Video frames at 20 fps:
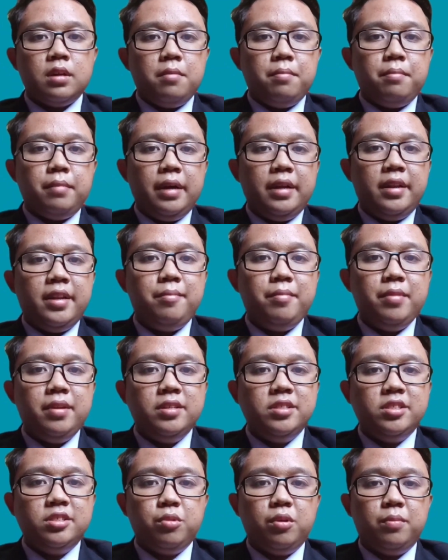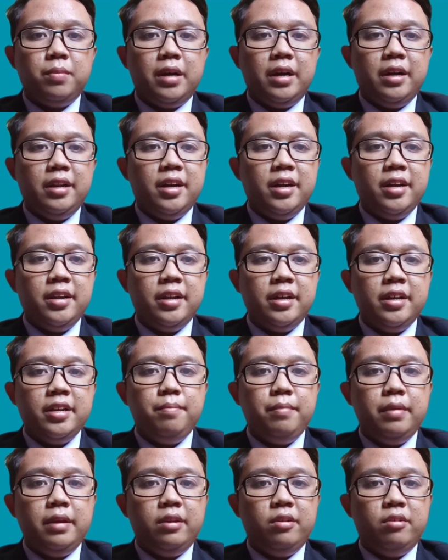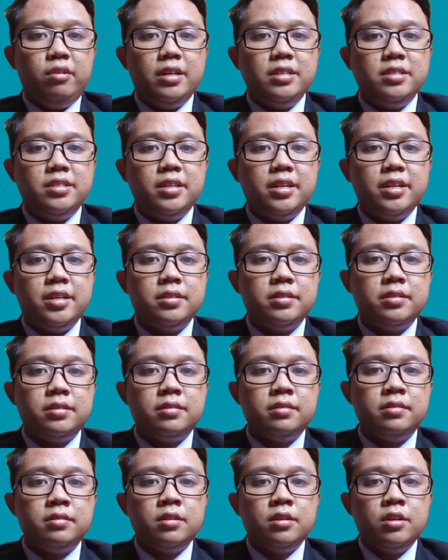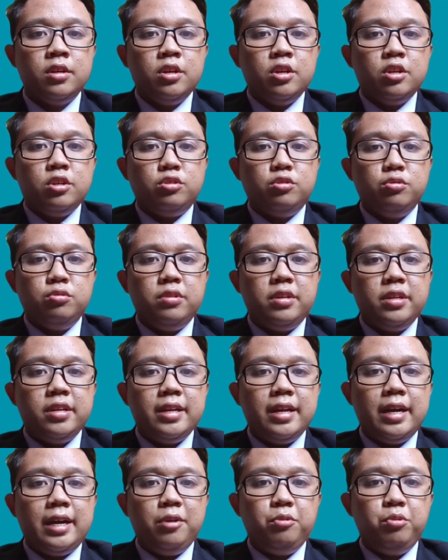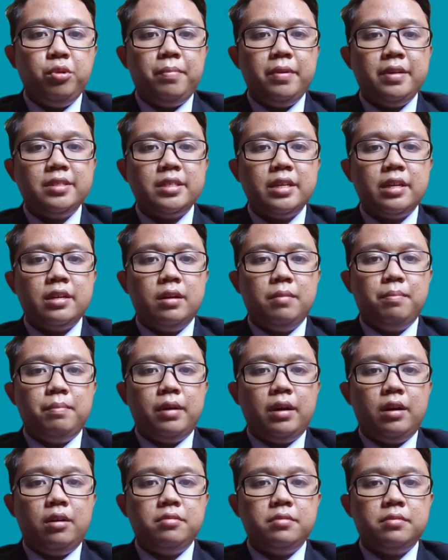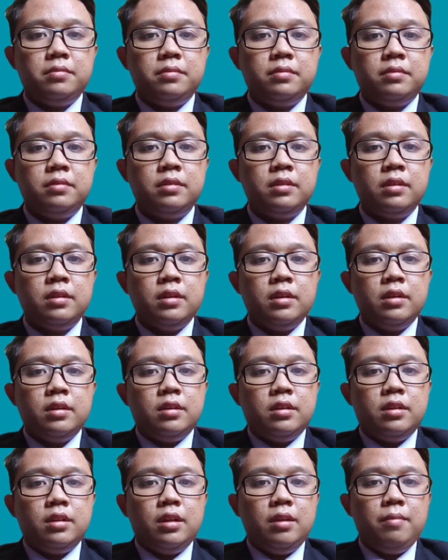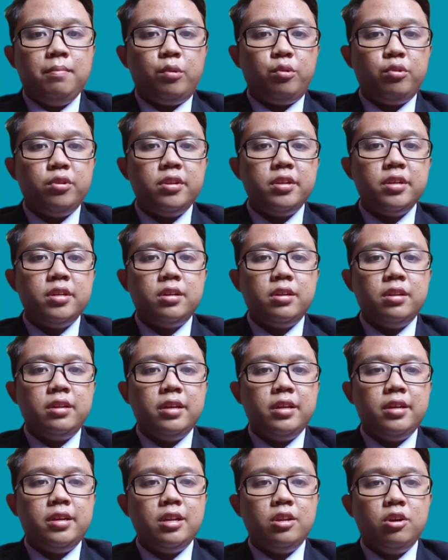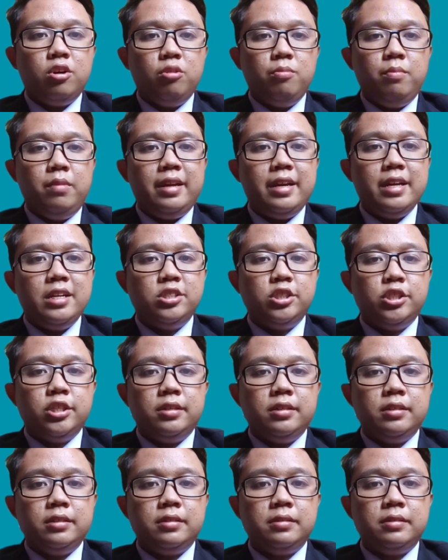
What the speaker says: My name is Muhammad Adhan Naim bin Nohaizan. Today I will present about employer legal obligation.